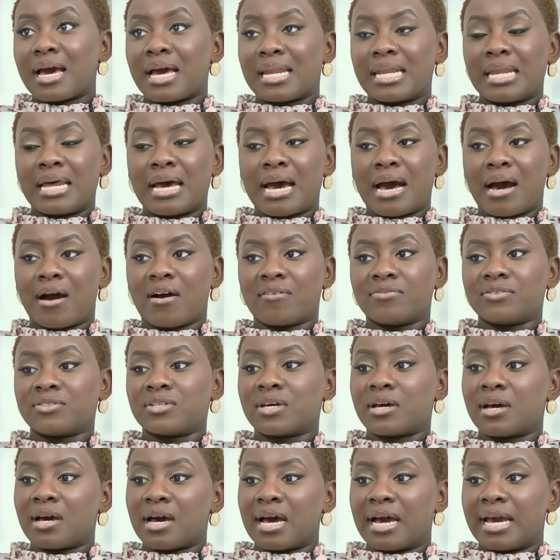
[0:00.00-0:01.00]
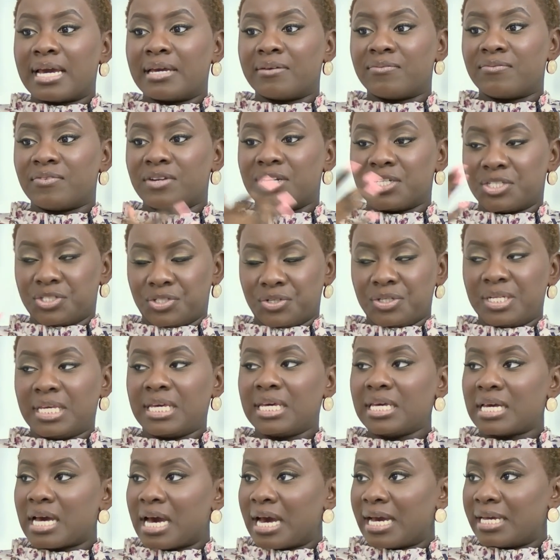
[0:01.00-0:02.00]
And after I finished
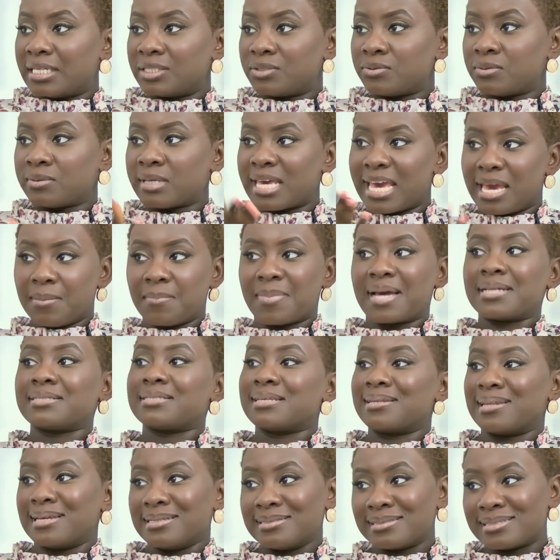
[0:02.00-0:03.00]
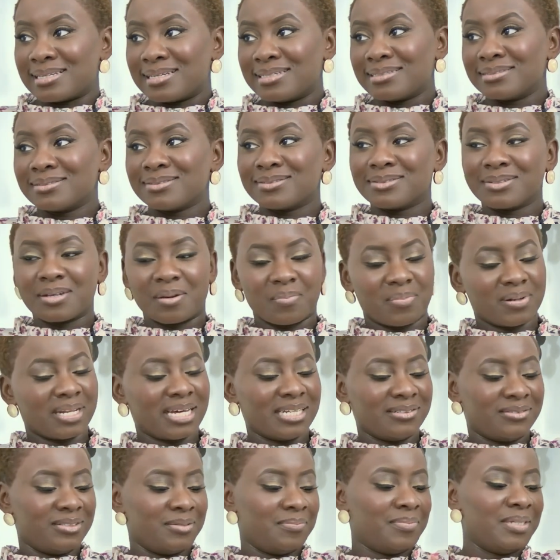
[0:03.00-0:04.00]
uni, I came back to London,
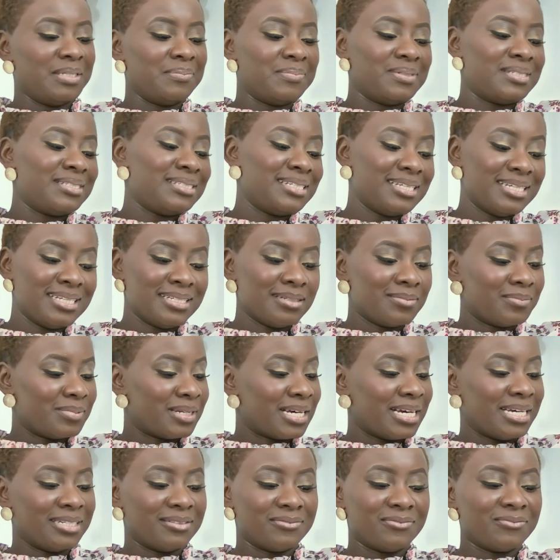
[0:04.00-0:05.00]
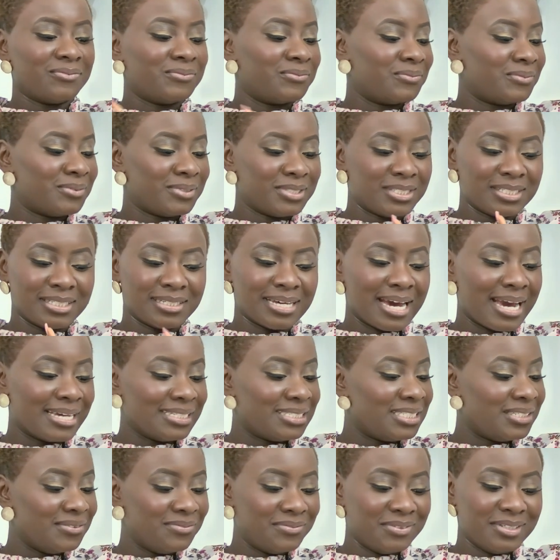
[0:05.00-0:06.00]
applied to BBC, applied to
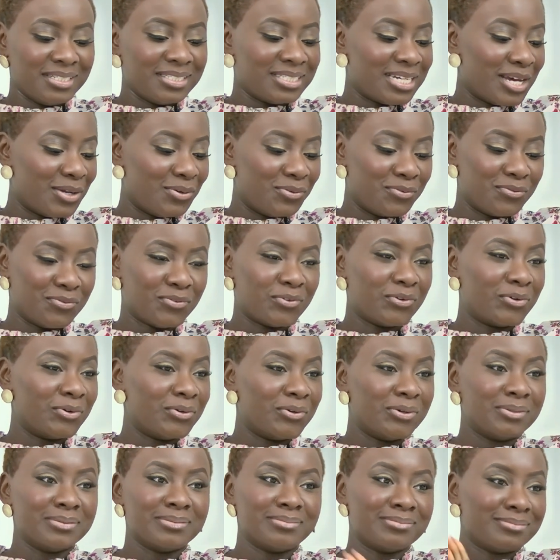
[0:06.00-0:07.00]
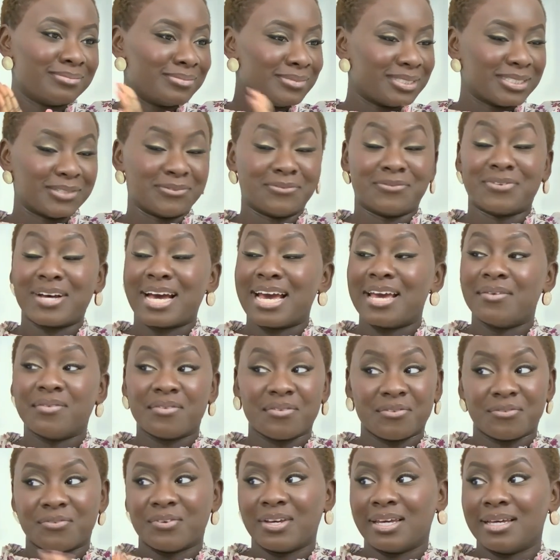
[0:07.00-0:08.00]
ITV, Channel 4, Channel 5,
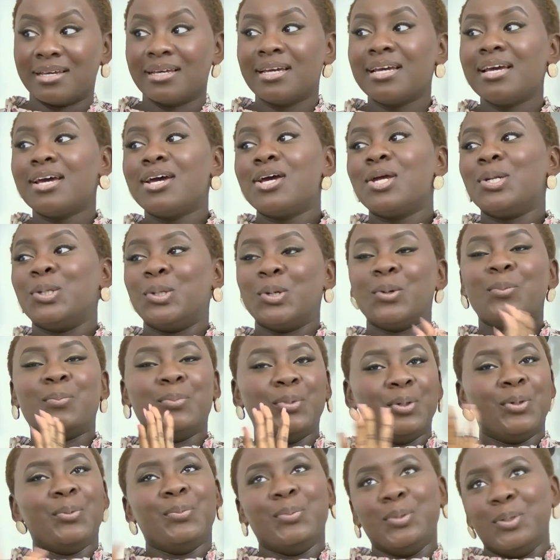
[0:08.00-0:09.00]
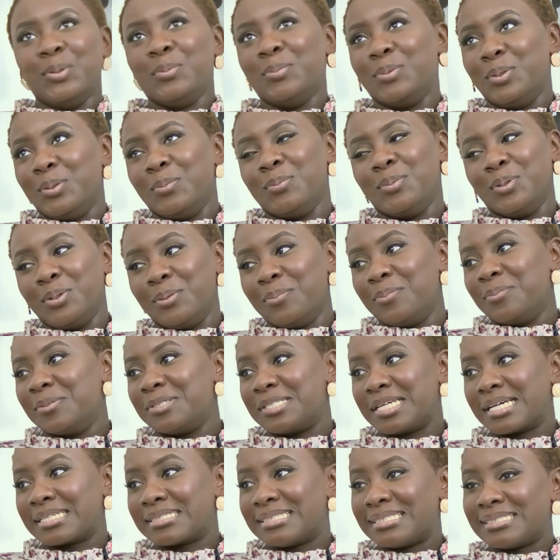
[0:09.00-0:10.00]
everything. Nope,
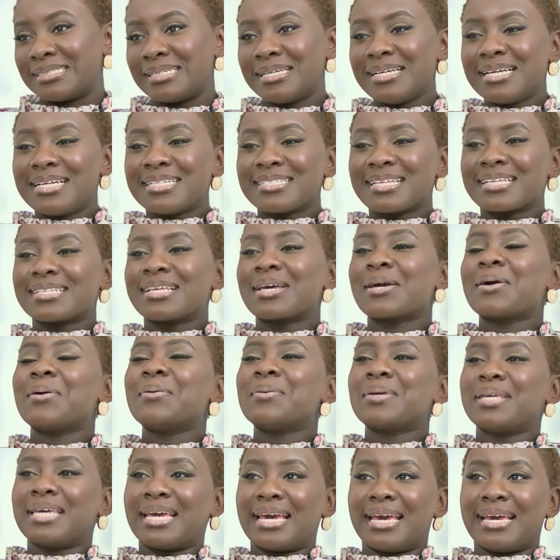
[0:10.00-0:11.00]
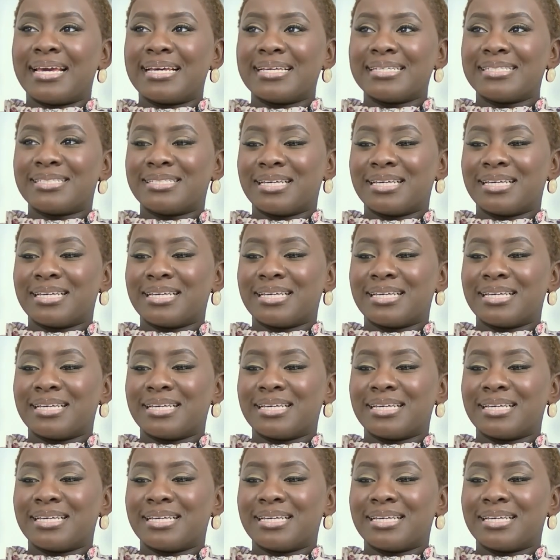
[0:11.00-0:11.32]
rejected. So I was like, okay.